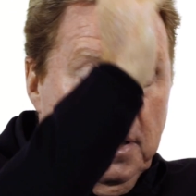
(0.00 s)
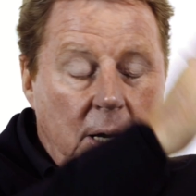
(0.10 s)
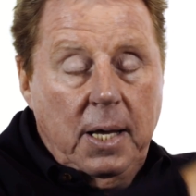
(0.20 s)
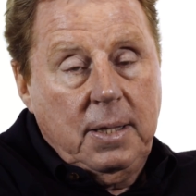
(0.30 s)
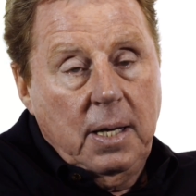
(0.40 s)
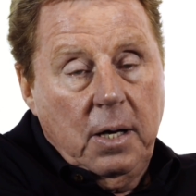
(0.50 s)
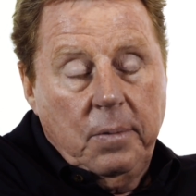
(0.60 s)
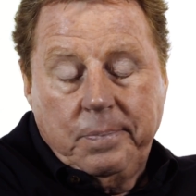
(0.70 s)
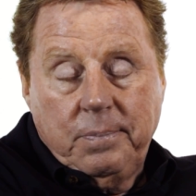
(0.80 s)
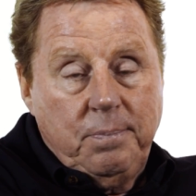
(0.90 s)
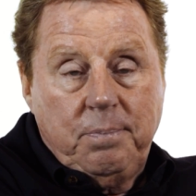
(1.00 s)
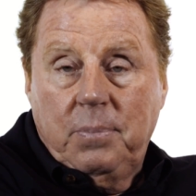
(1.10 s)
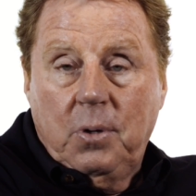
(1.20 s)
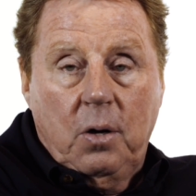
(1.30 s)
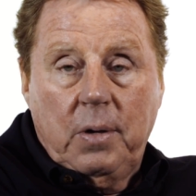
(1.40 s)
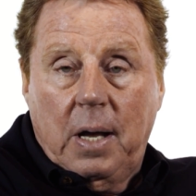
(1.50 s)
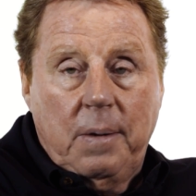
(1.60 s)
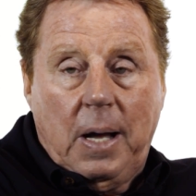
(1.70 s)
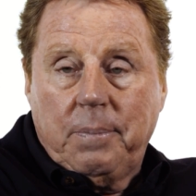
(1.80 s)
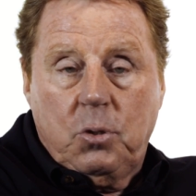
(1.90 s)
legged it
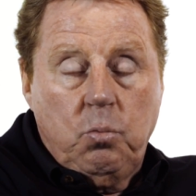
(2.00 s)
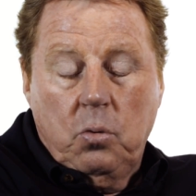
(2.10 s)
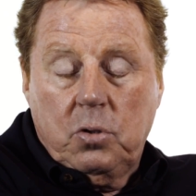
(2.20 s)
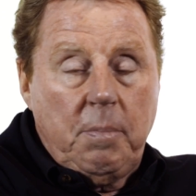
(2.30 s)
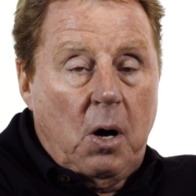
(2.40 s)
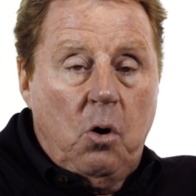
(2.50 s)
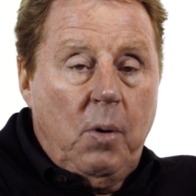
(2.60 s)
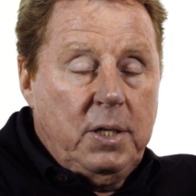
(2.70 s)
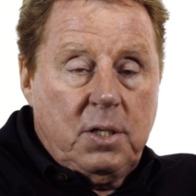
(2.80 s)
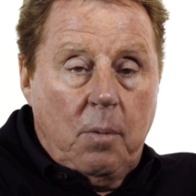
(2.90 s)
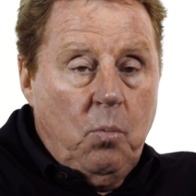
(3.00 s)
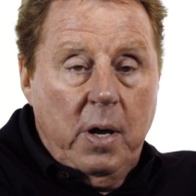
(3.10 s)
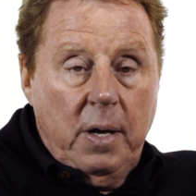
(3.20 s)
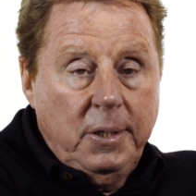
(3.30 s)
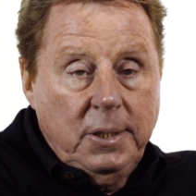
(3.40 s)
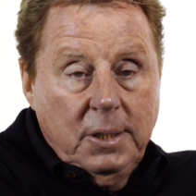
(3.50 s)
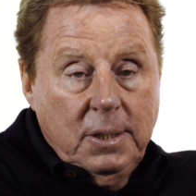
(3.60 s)
up towards the motorway somewhere.